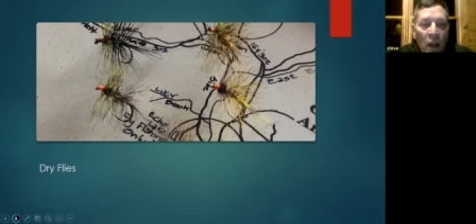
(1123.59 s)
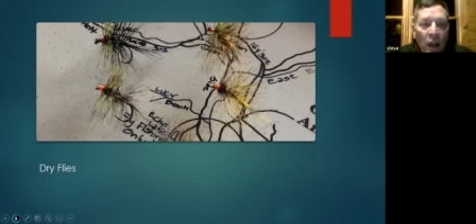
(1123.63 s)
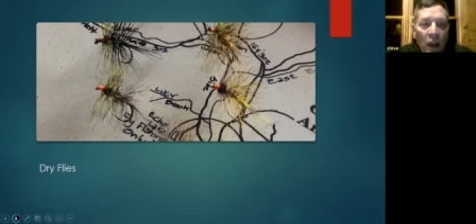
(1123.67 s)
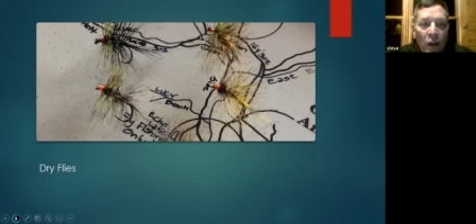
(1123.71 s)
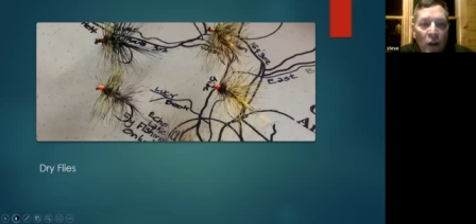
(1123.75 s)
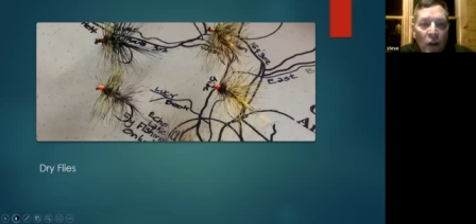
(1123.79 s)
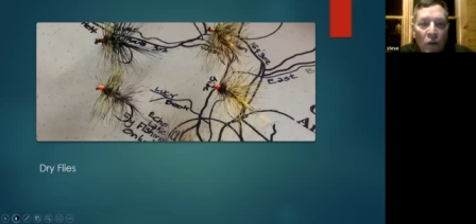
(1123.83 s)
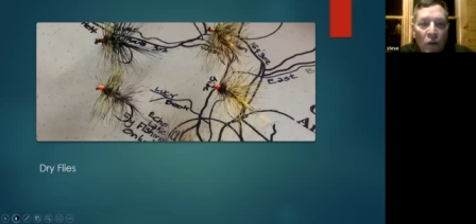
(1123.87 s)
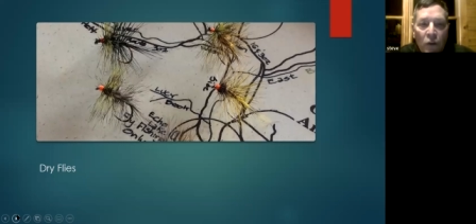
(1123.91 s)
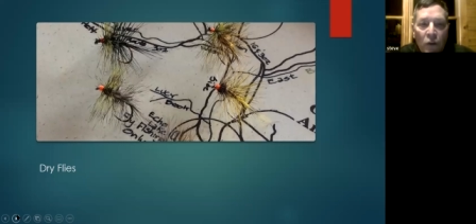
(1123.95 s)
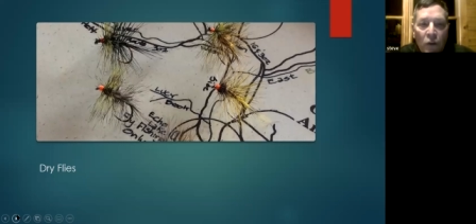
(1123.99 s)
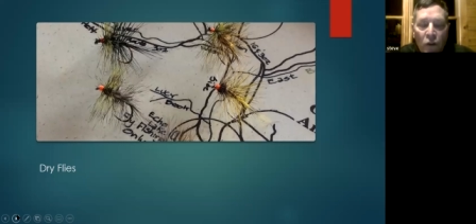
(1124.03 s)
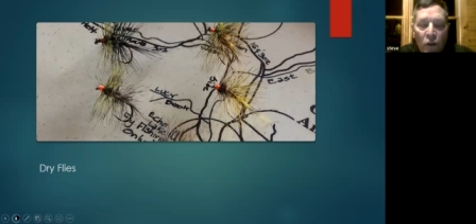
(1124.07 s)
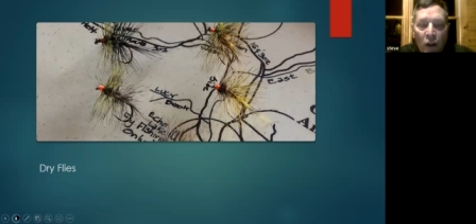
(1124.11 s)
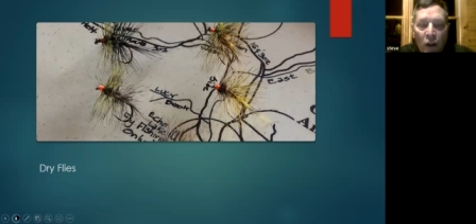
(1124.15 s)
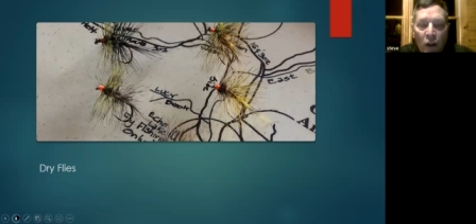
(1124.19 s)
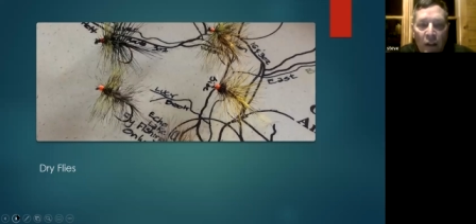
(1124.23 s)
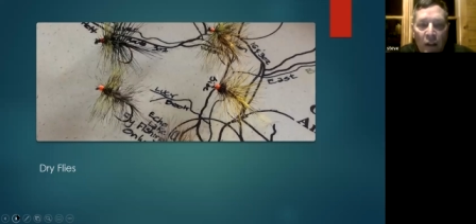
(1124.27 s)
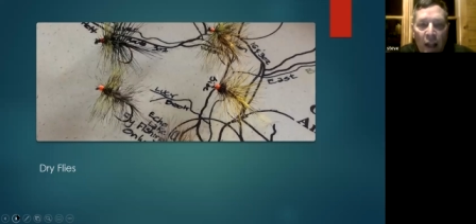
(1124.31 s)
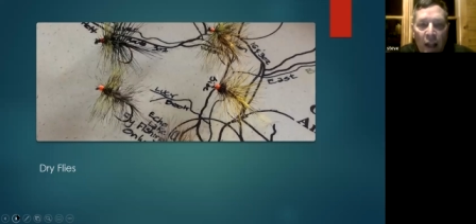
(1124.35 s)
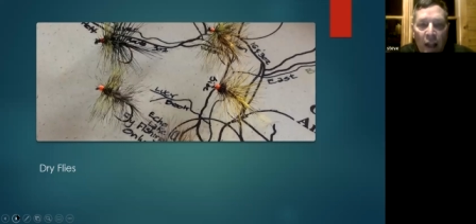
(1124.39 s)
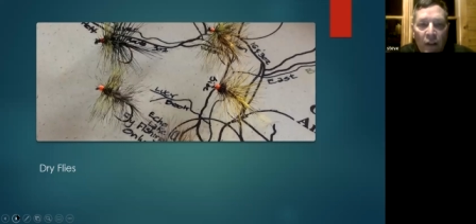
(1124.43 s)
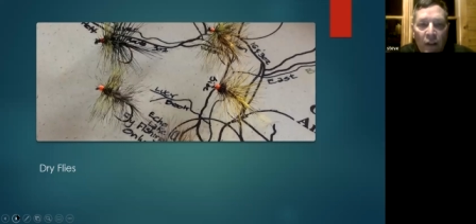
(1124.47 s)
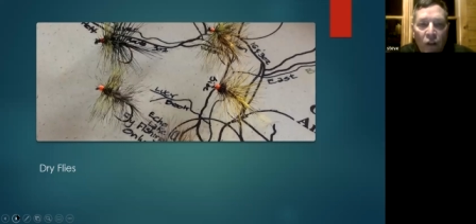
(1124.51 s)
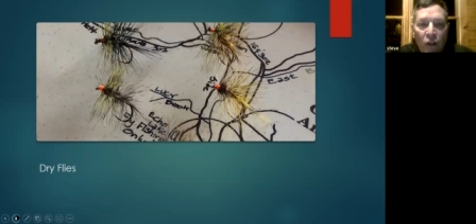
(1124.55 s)
You know, if you took at
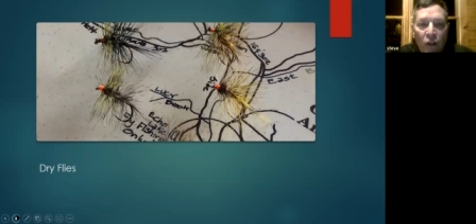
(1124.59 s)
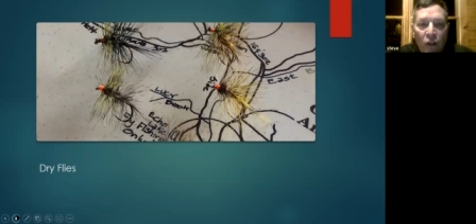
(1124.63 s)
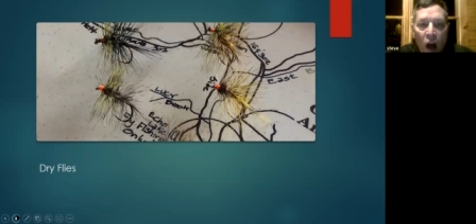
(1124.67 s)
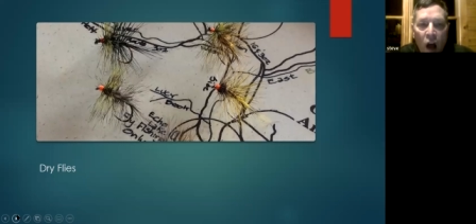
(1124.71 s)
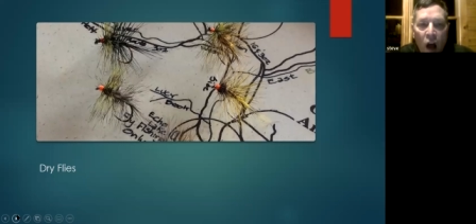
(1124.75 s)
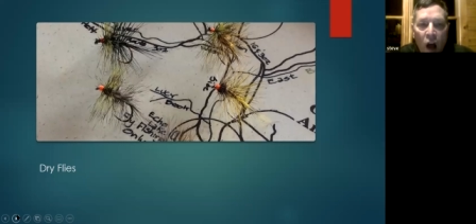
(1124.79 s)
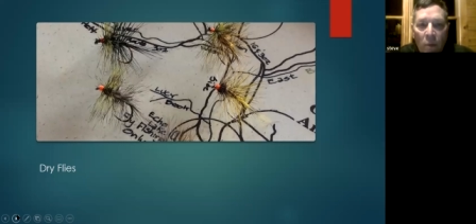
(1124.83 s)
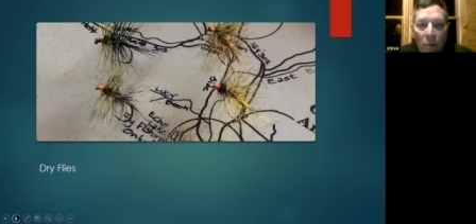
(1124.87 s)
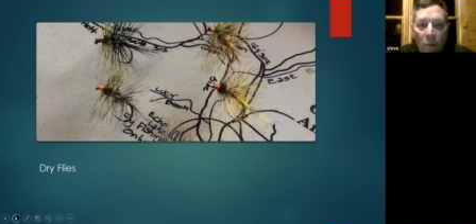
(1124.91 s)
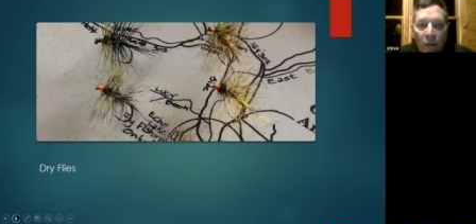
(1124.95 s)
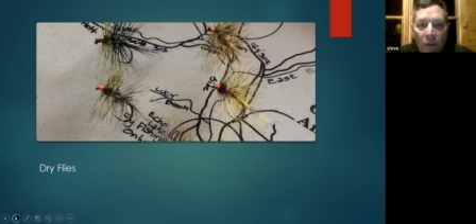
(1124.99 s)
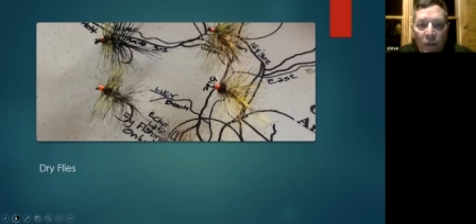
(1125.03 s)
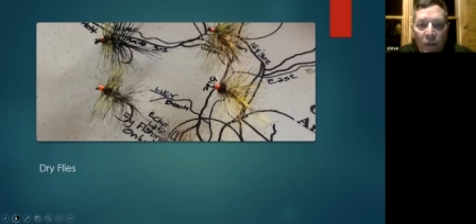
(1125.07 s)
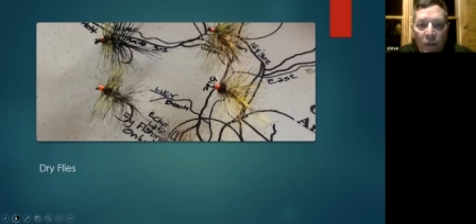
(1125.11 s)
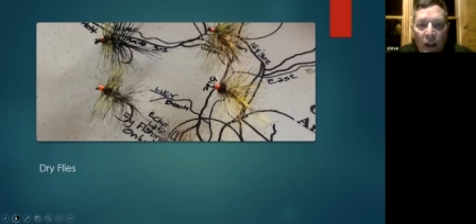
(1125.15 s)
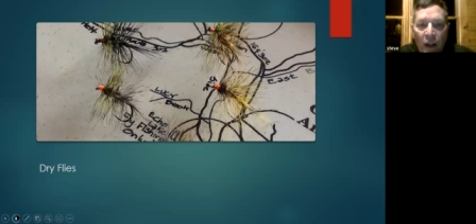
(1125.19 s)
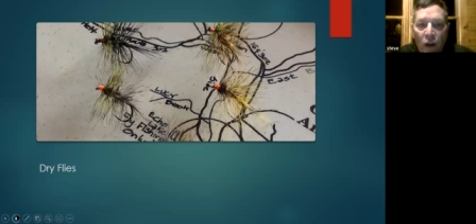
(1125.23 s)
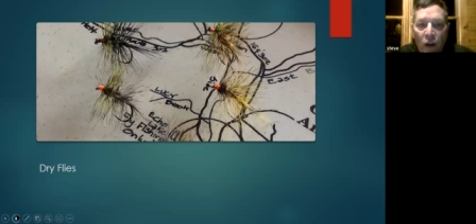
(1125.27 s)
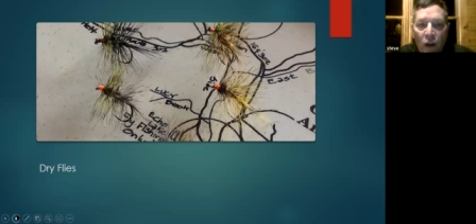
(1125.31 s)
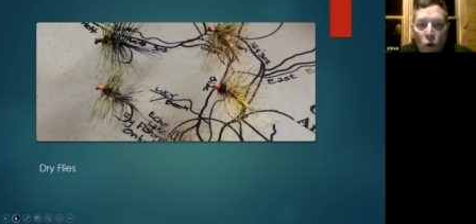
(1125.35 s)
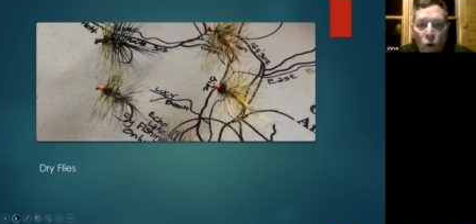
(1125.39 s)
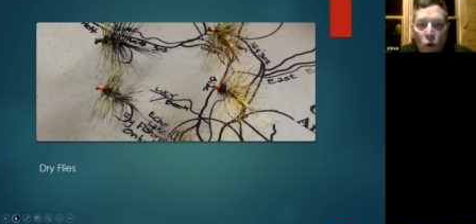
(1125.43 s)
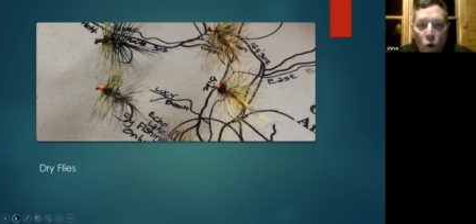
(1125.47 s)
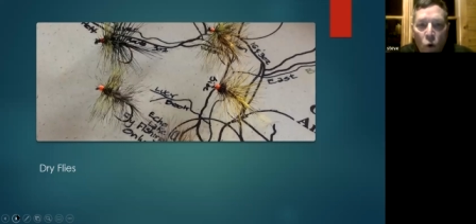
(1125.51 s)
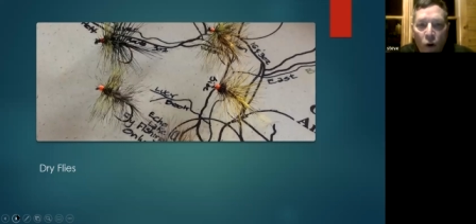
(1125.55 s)
that top left-hand
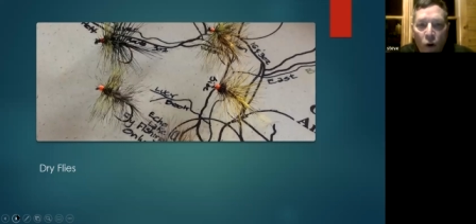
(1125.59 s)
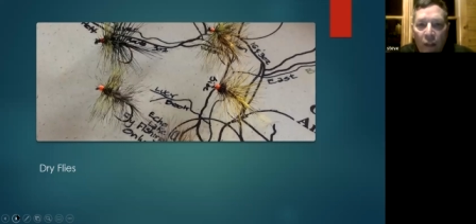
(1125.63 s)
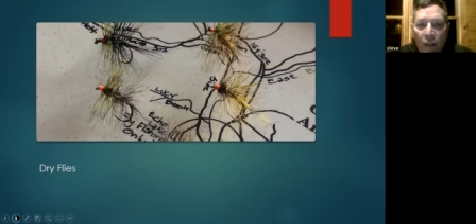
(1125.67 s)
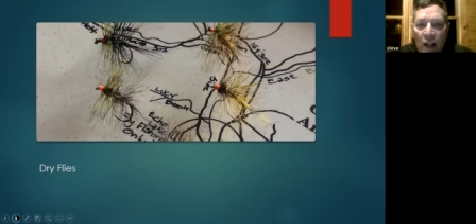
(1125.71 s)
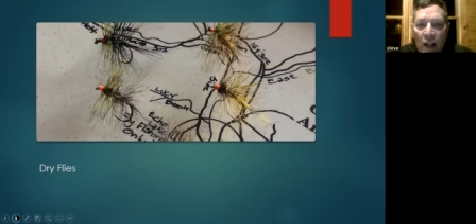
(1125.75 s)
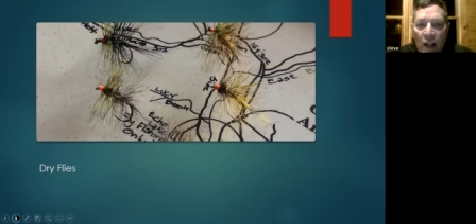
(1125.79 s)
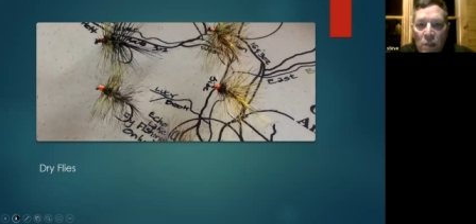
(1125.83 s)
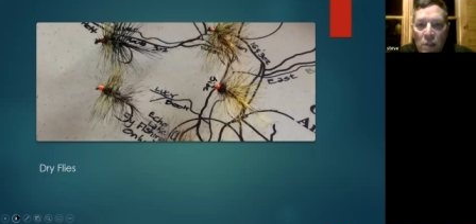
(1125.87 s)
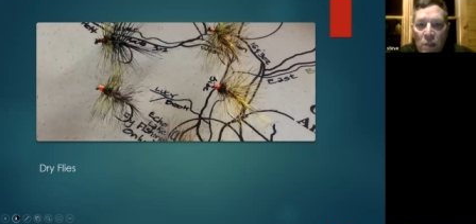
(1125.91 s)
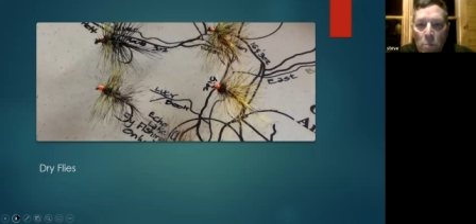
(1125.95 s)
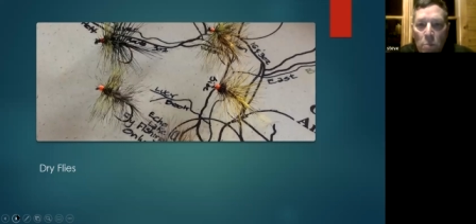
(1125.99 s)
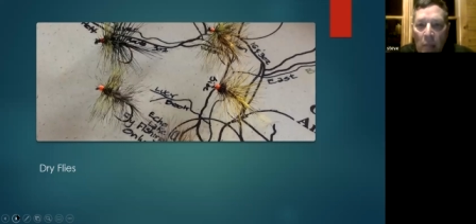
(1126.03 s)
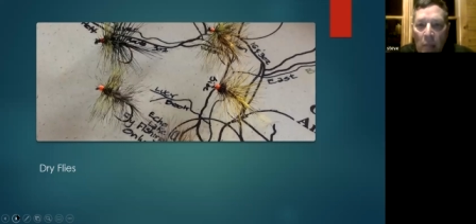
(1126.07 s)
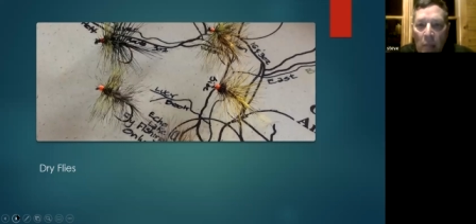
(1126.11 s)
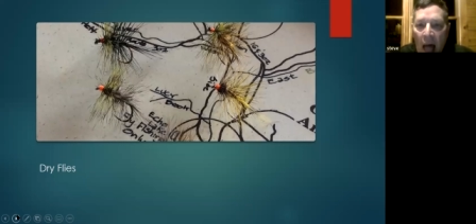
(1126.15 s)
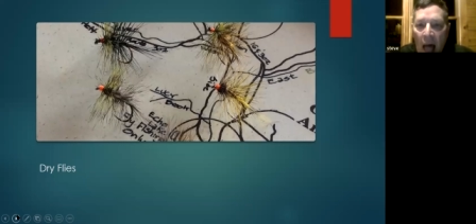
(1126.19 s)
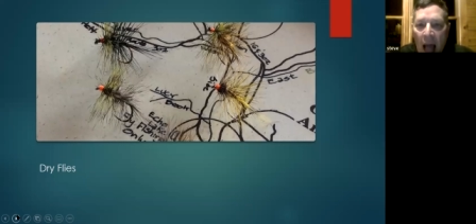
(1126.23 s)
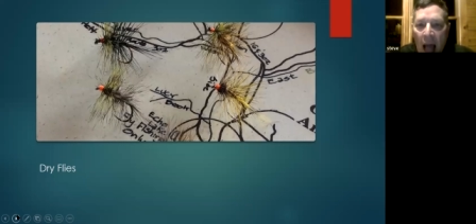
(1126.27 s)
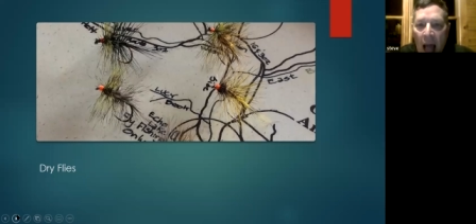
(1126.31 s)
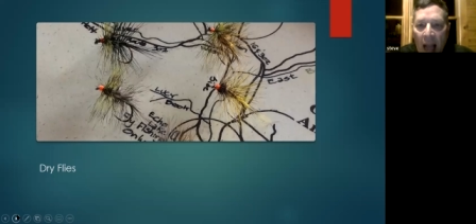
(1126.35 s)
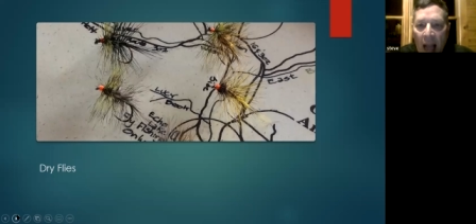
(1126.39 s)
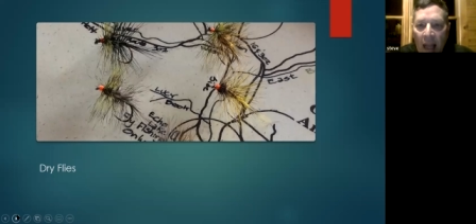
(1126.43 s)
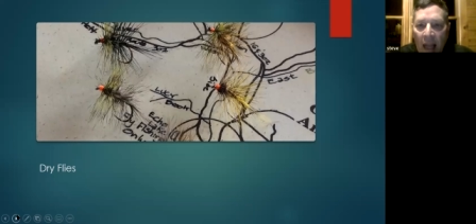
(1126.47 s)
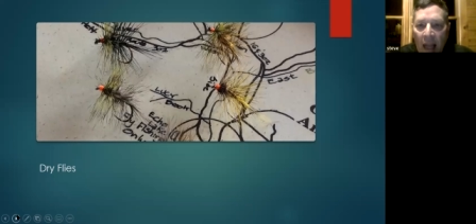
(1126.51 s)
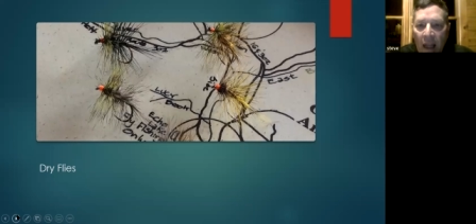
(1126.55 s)
corner, that's
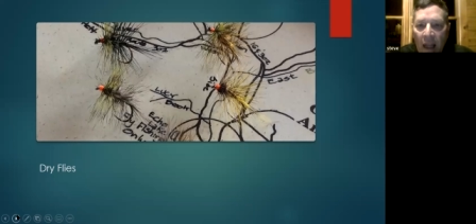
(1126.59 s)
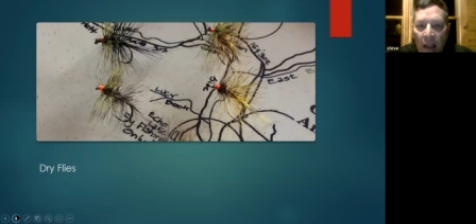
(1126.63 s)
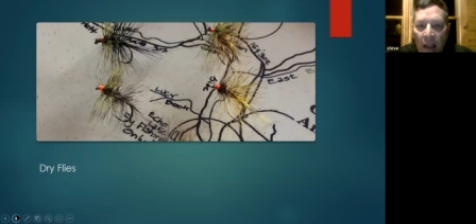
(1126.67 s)
black.